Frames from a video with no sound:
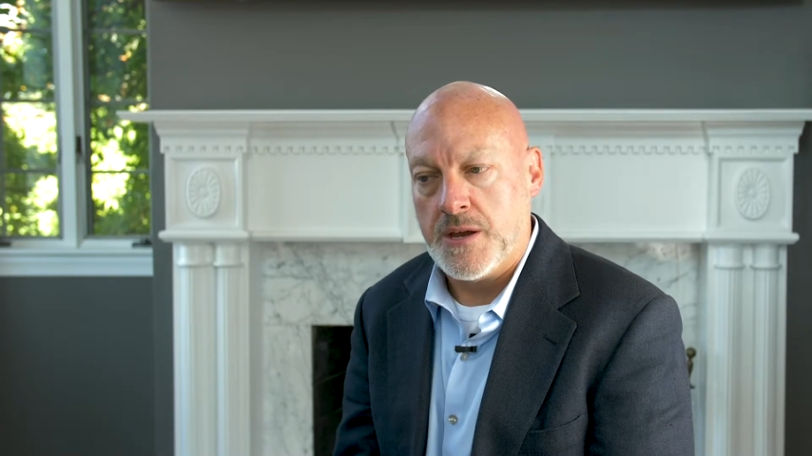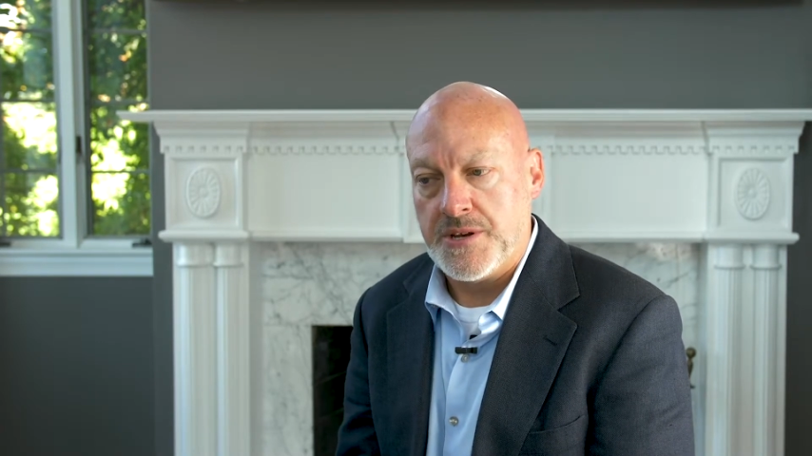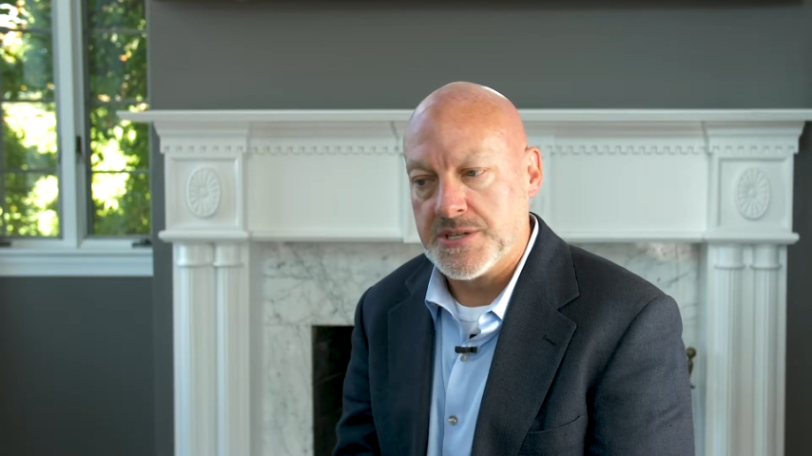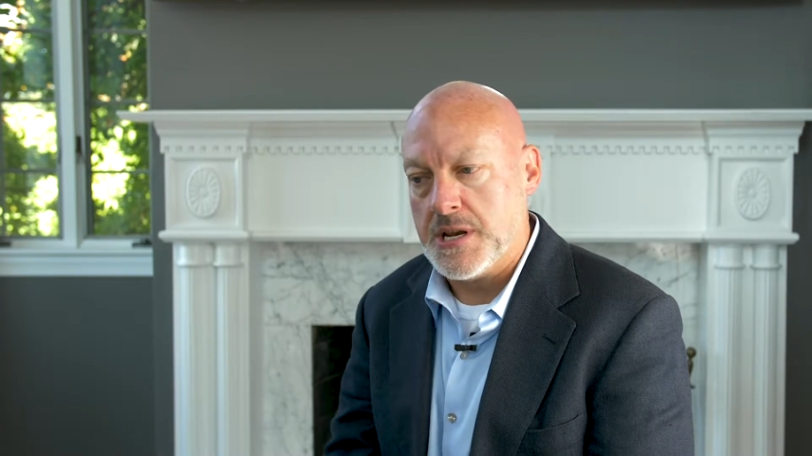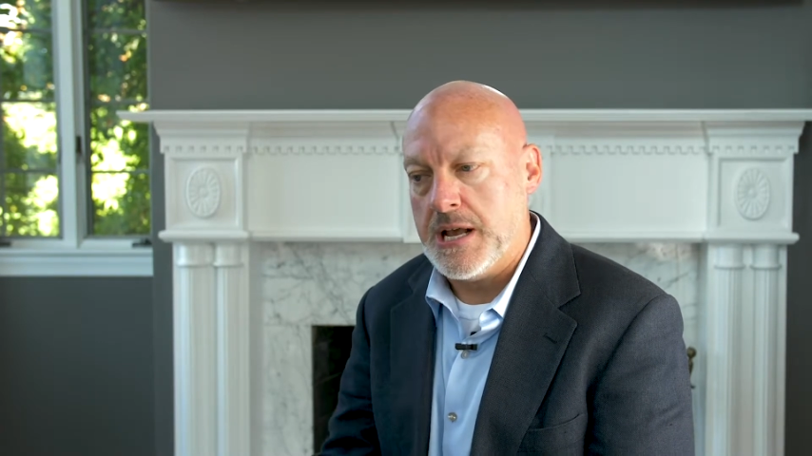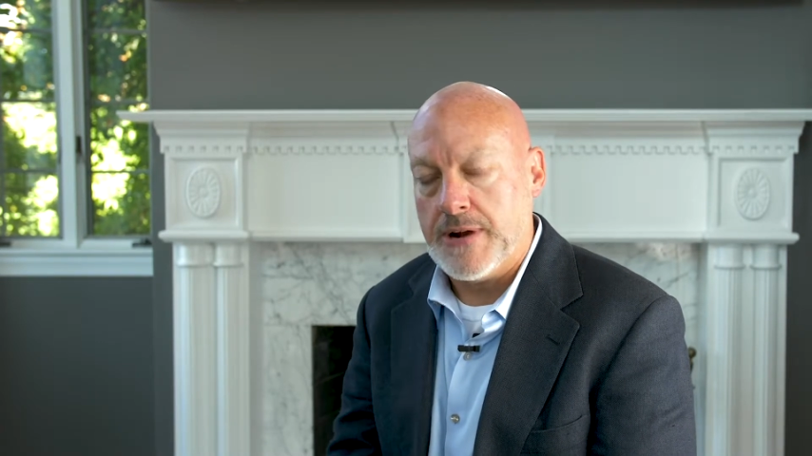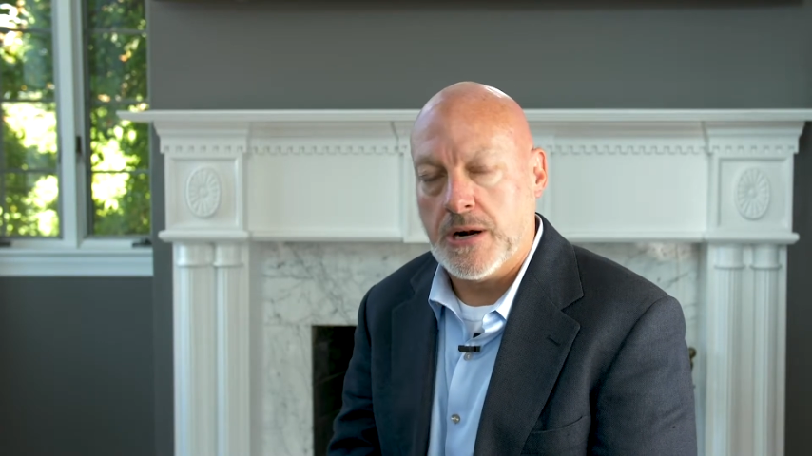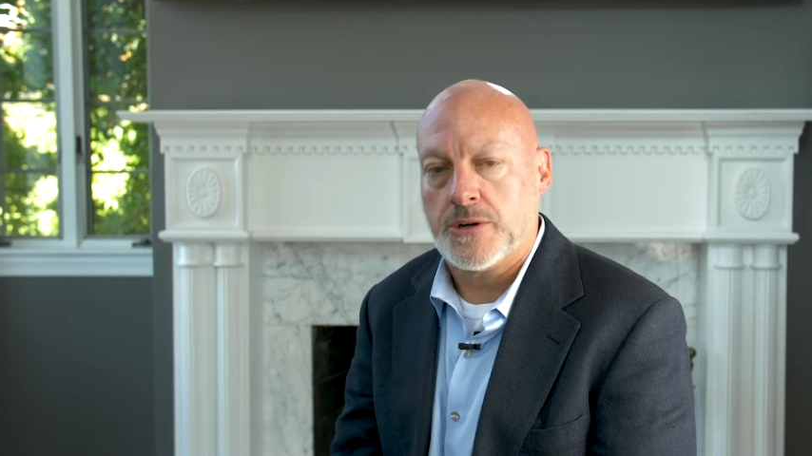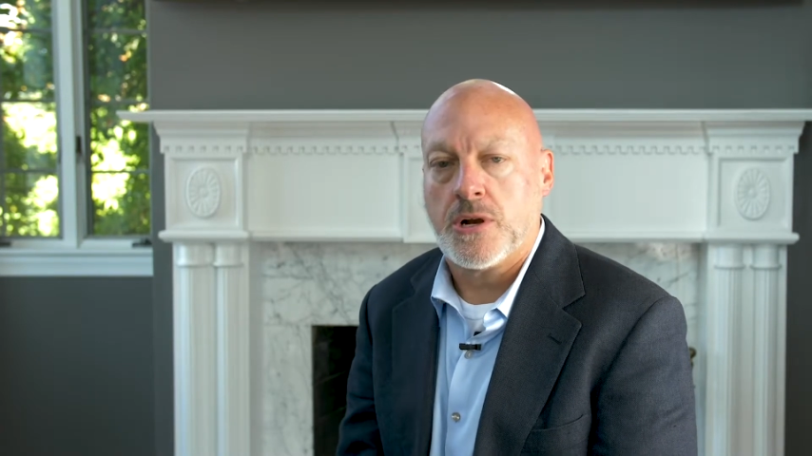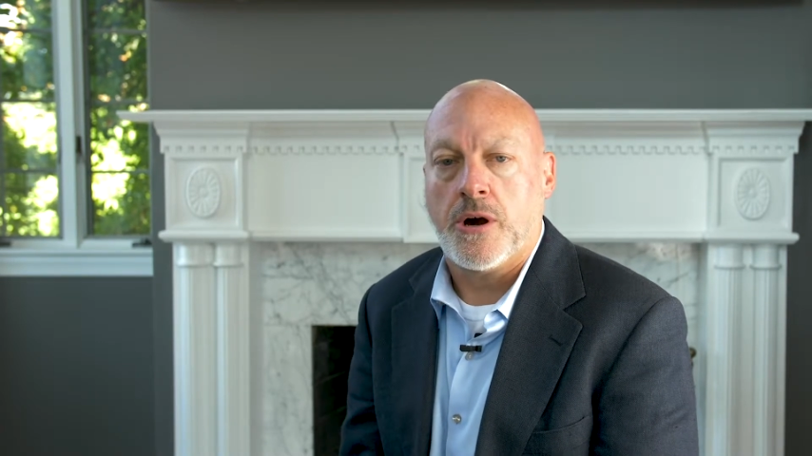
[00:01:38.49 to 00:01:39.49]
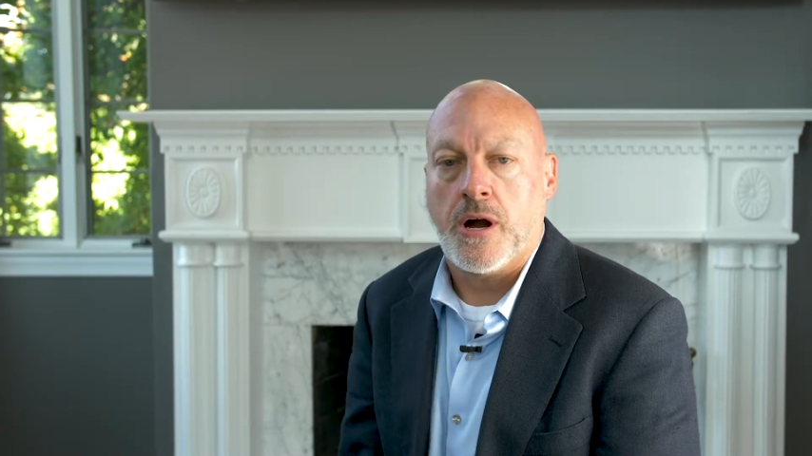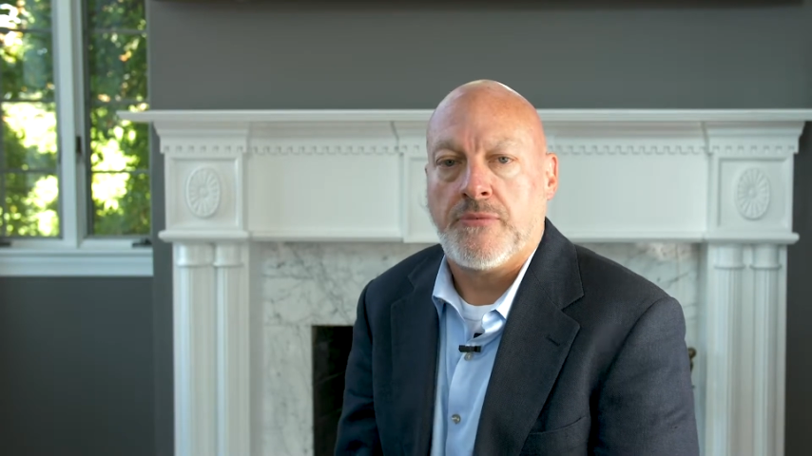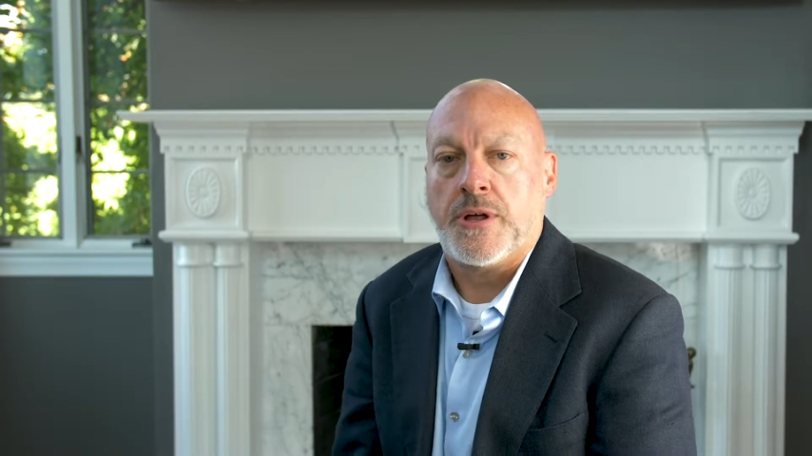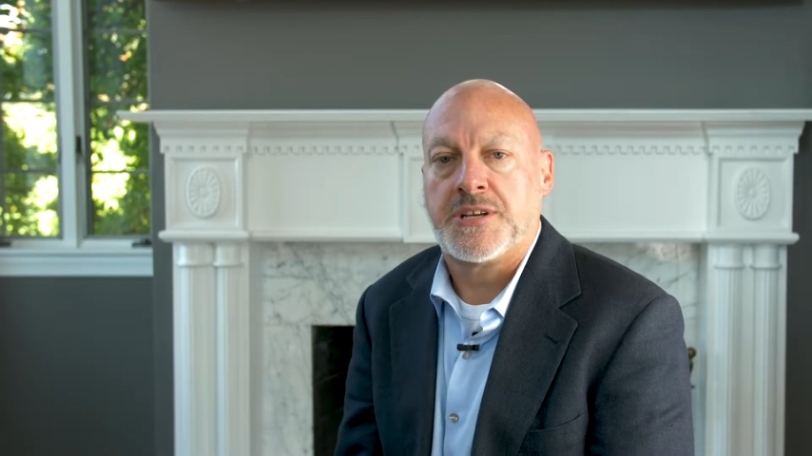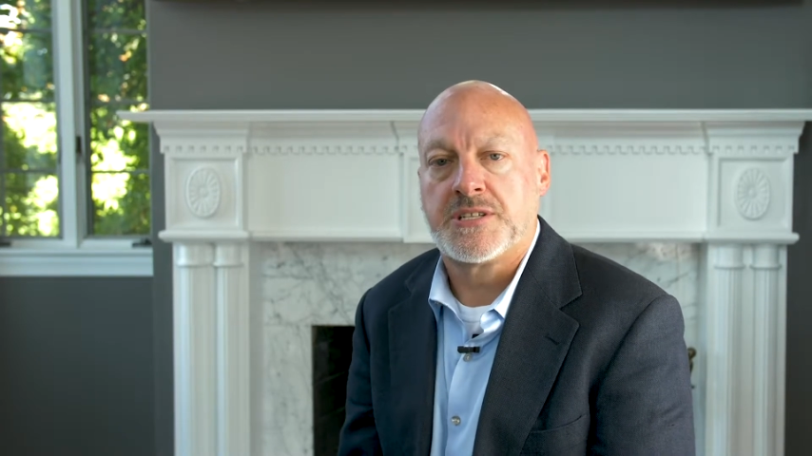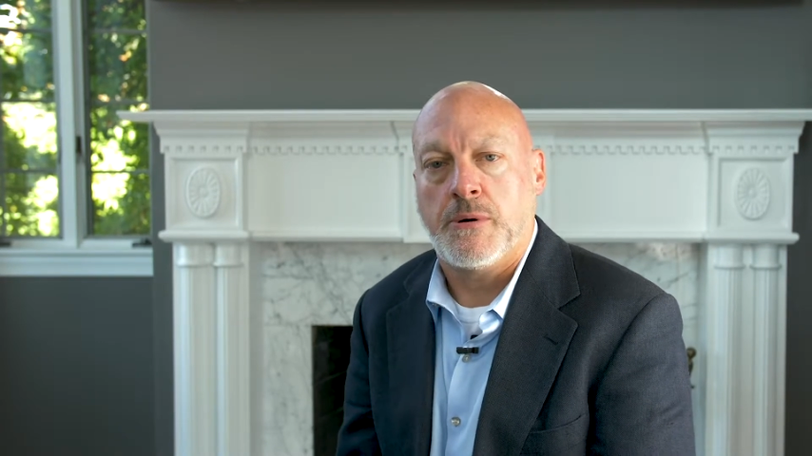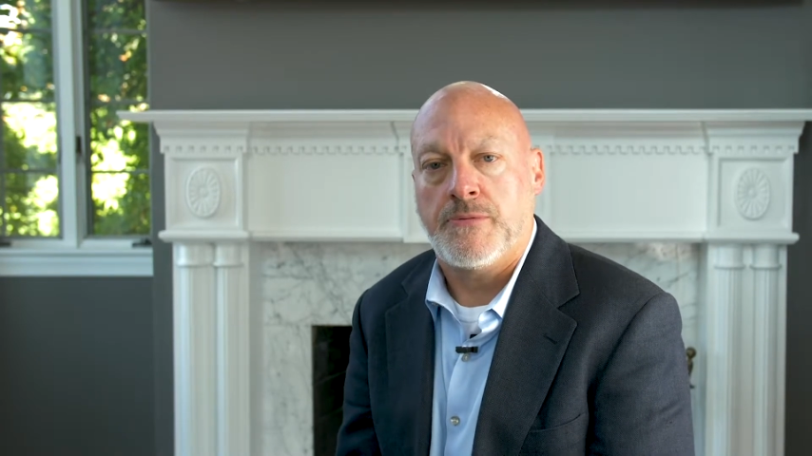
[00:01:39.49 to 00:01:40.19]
It doesn't have a hard cutoff like some